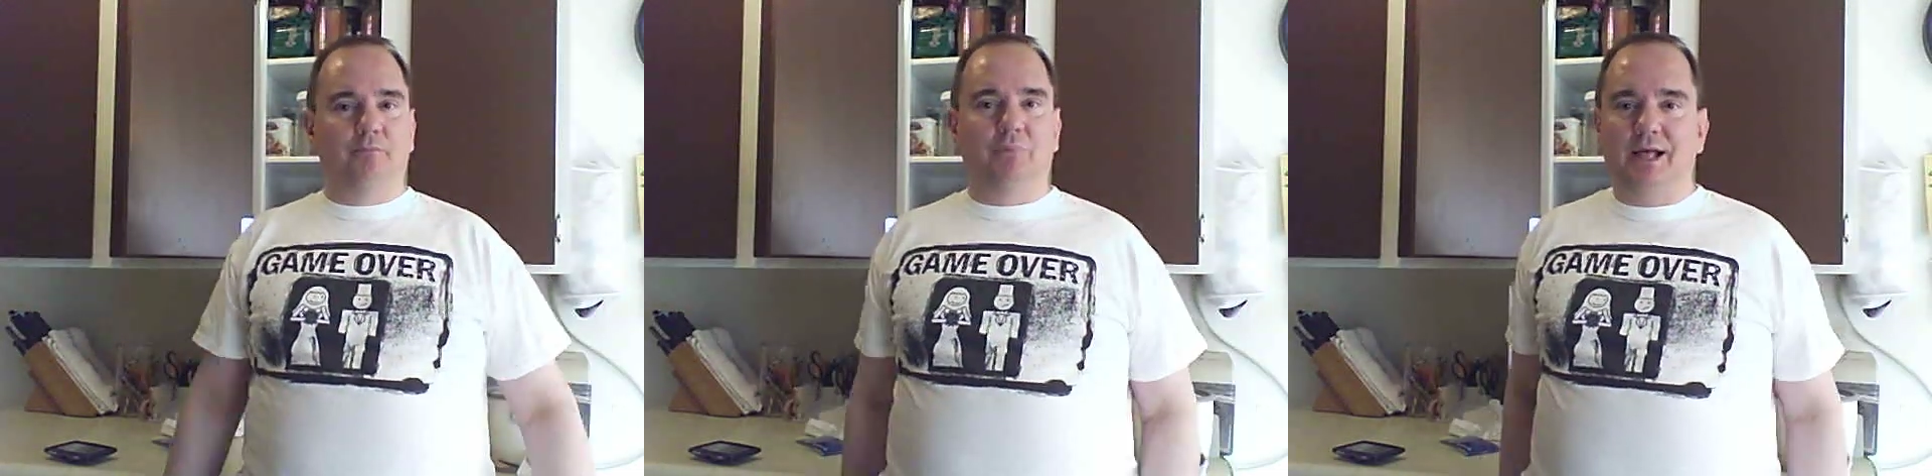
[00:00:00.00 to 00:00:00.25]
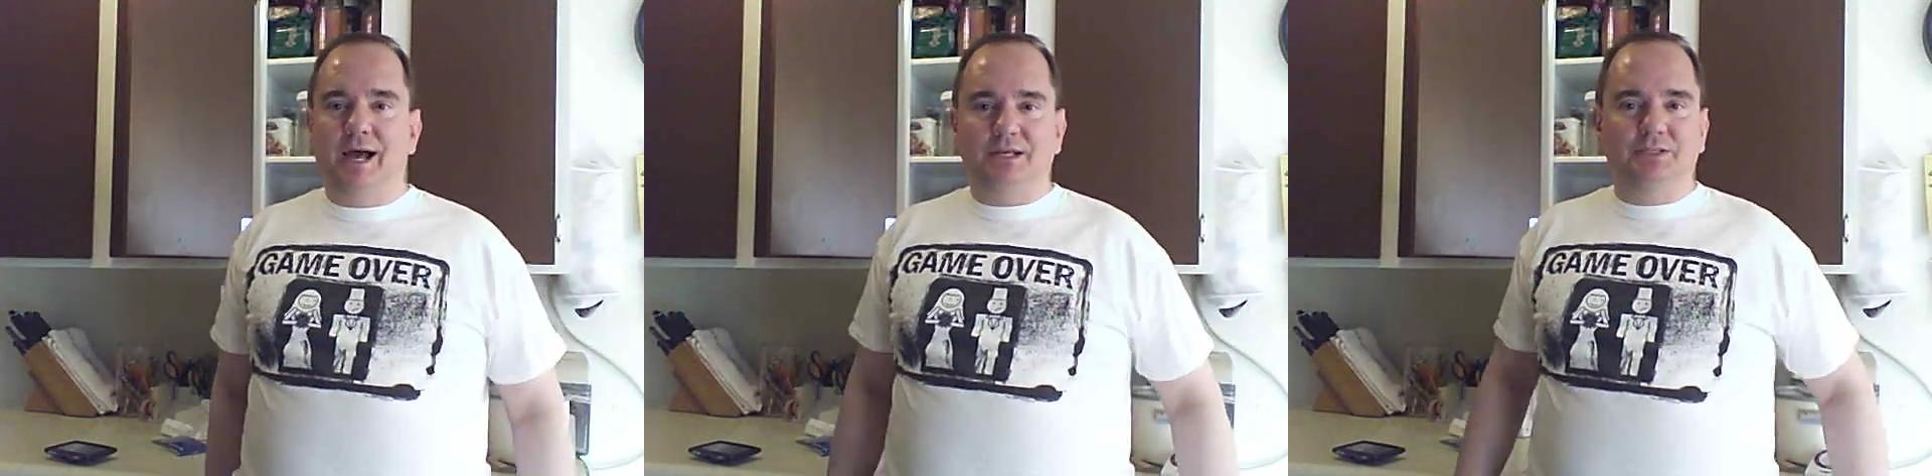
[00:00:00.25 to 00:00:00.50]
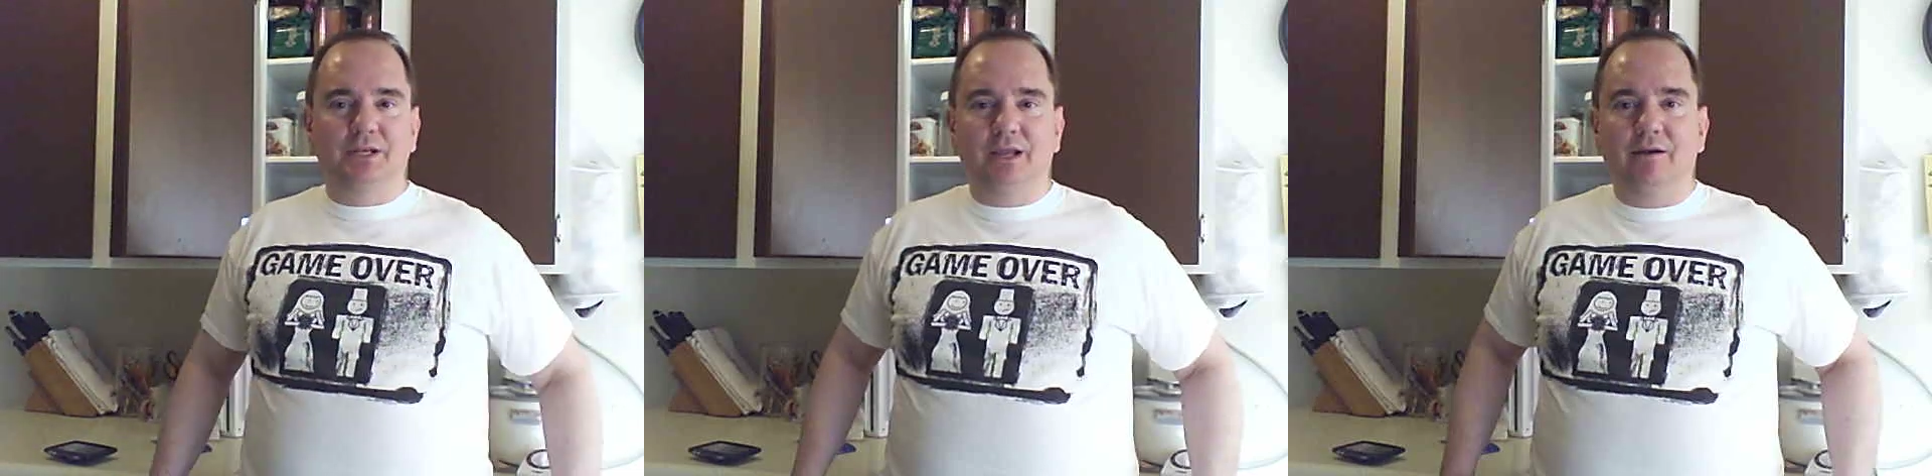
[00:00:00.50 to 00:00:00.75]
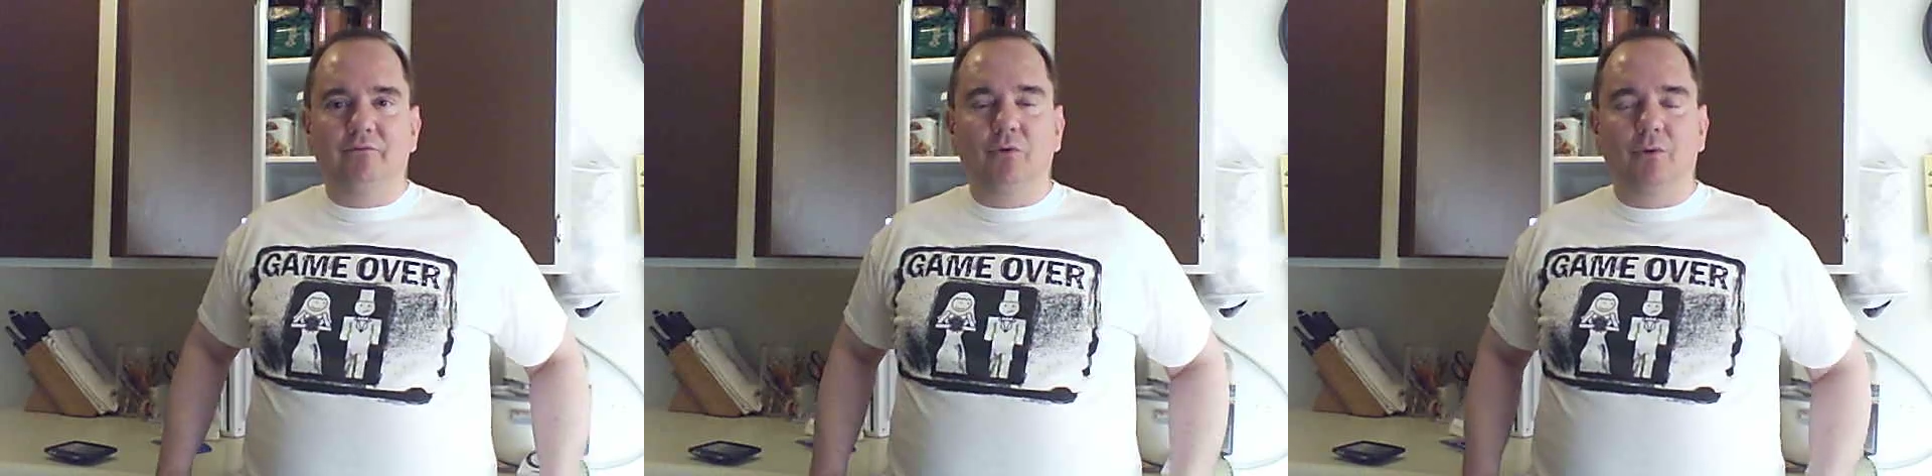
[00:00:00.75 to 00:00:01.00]

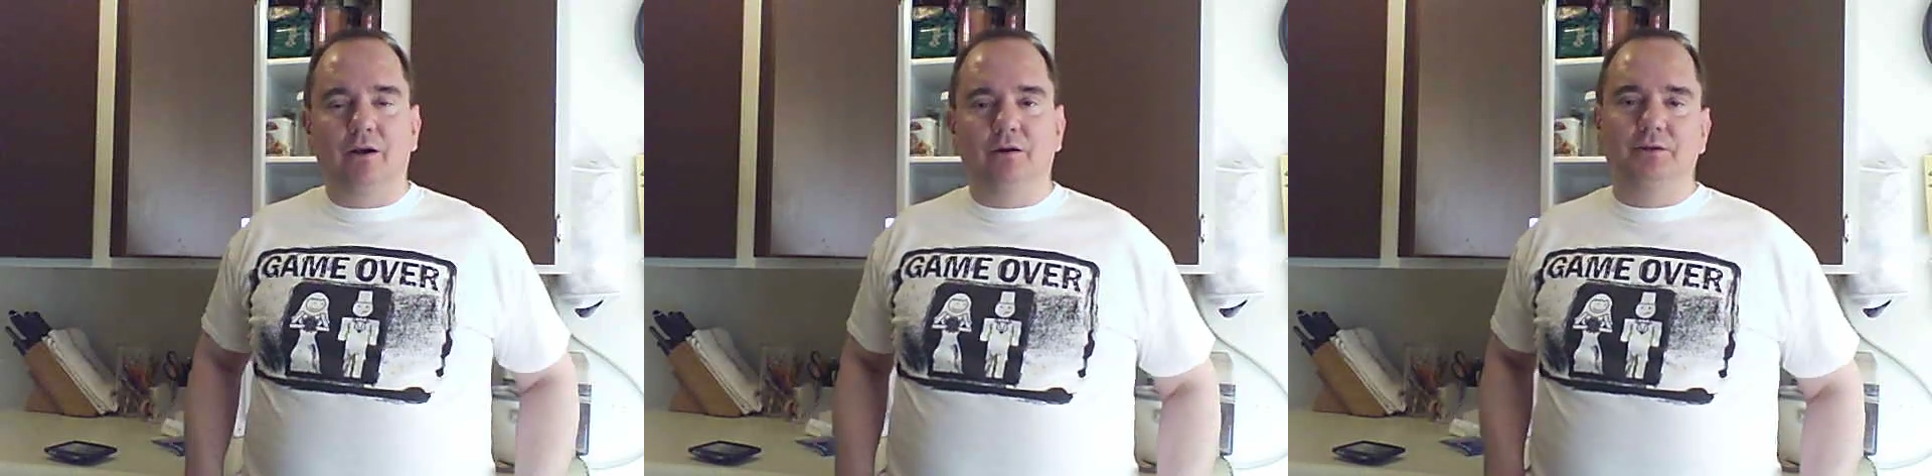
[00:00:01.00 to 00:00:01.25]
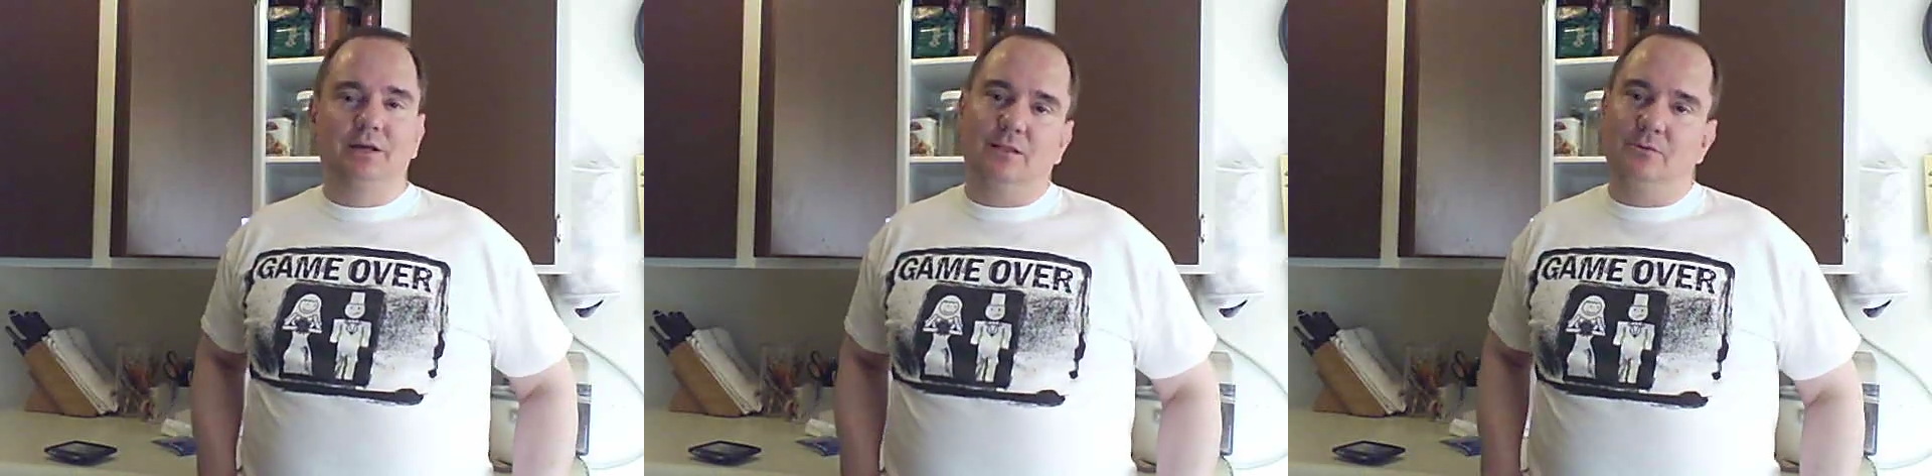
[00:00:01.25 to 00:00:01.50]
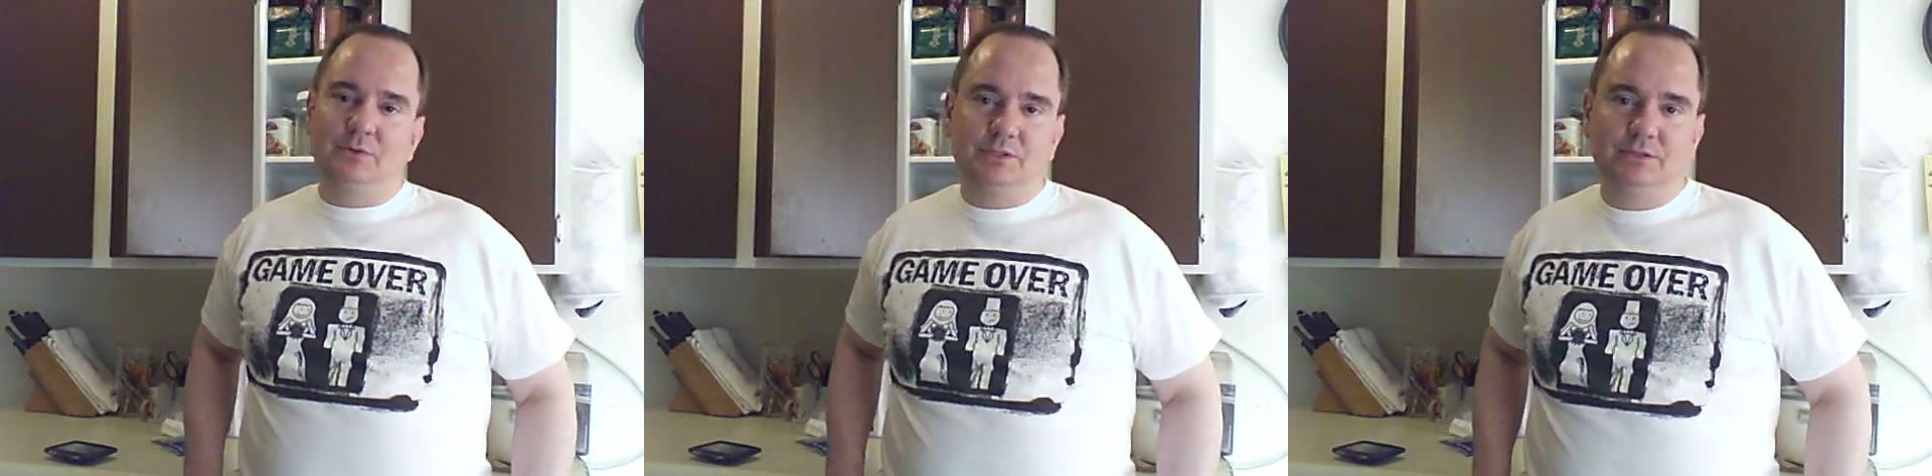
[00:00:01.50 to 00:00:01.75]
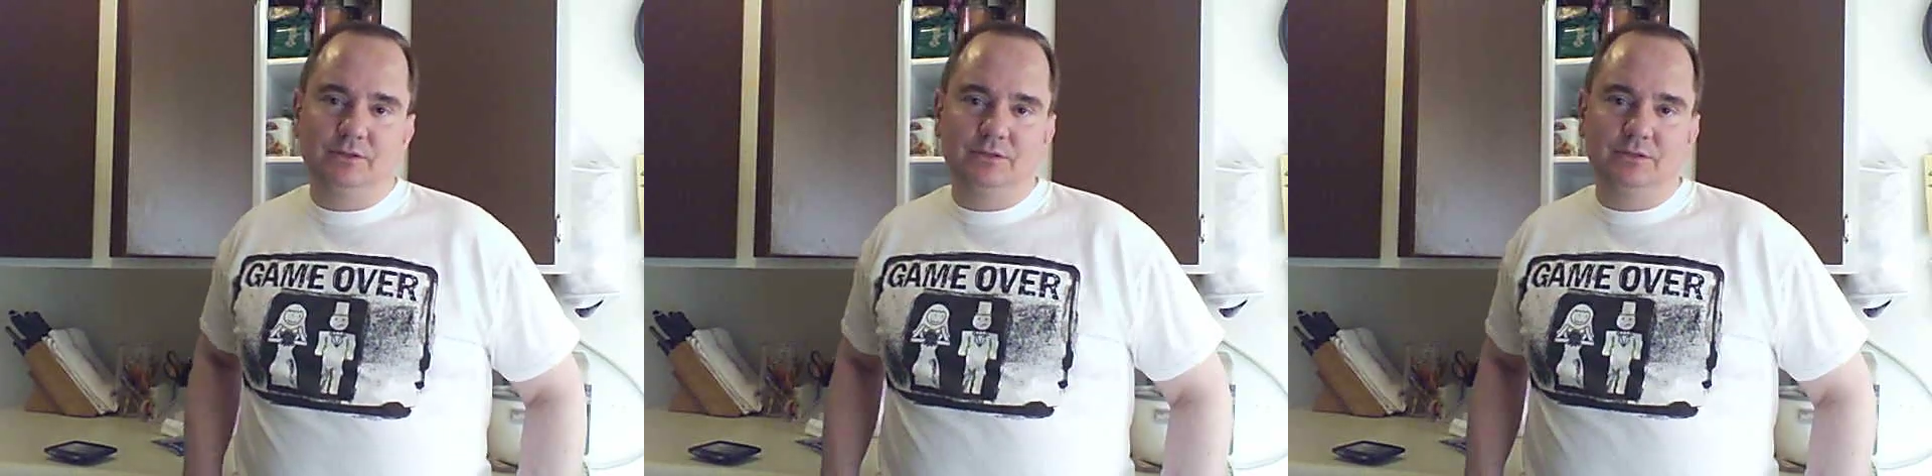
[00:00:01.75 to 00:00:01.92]
blasting everywhere until it was